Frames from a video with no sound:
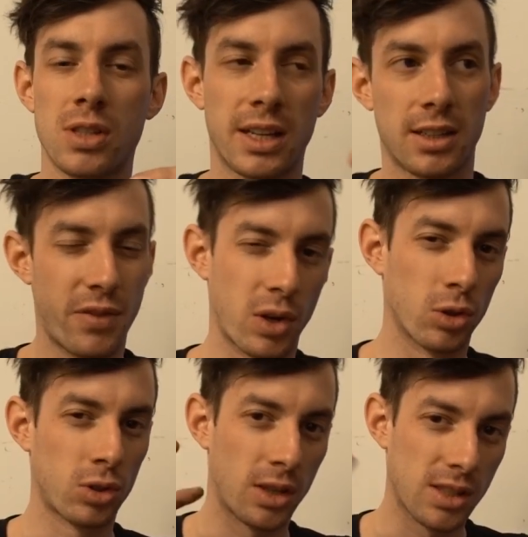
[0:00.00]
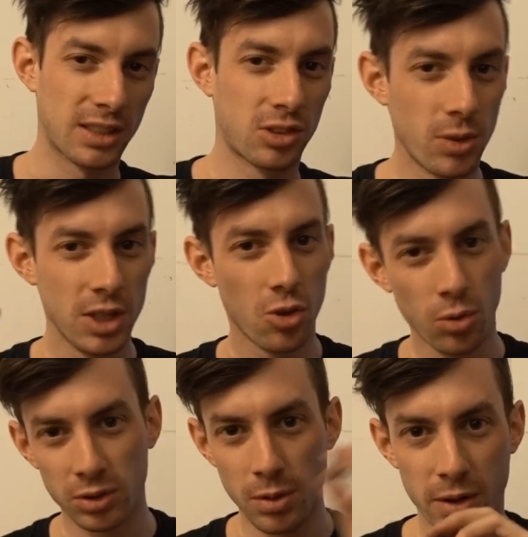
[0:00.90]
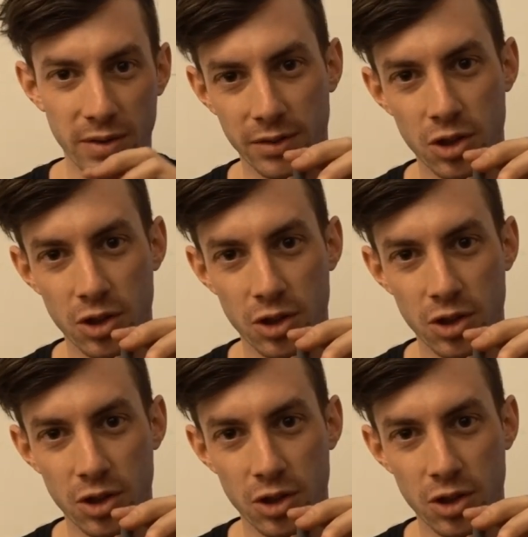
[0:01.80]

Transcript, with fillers: Like if you go towards like three joules, three point five